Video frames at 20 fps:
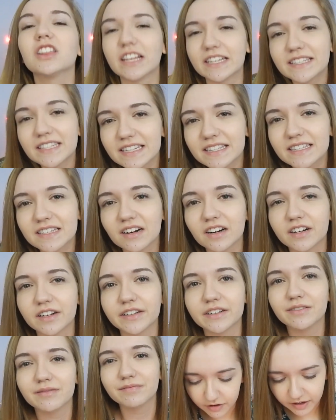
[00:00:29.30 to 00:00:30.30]
Let's get
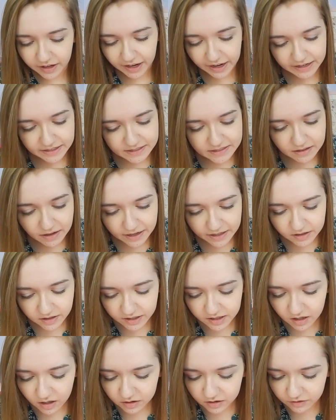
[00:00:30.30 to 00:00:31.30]
started. Okay, so I
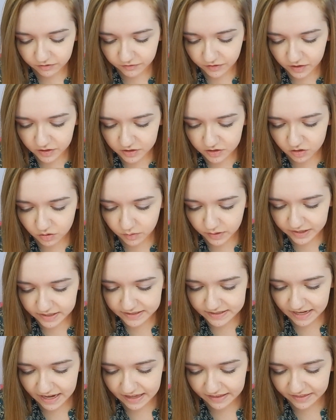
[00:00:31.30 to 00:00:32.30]
click on the first
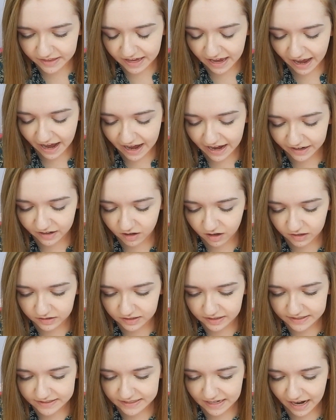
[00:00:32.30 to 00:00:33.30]
quiz, and the ad
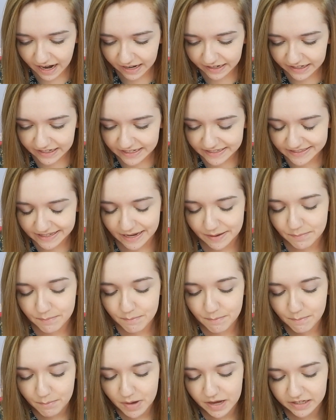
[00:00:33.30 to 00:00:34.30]
on the side is
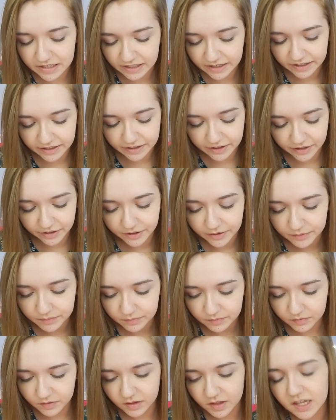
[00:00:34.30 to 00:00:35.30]
a minion.
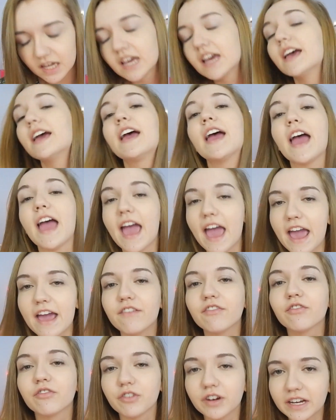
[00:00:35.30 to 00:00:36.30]

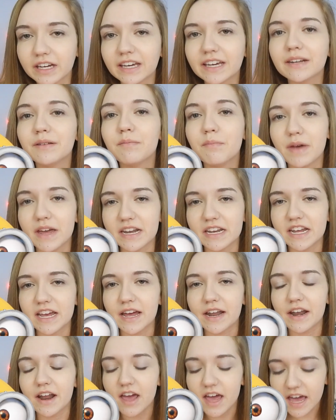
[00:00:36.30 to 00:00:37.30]
A freaking
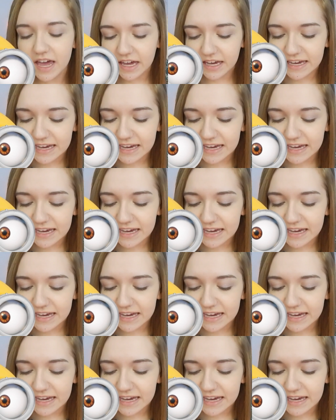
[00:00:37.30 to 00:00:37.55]
minion.